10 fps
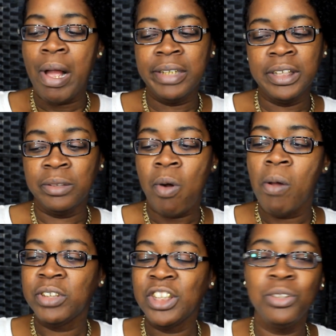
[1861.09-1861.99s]
So
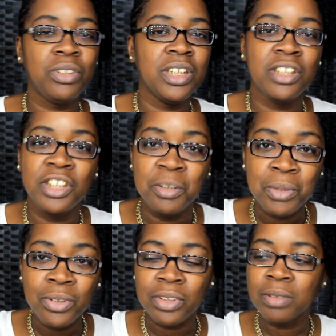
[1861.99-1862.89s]
she used to listen to
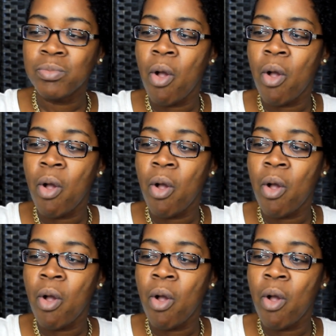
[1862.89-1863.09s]
music.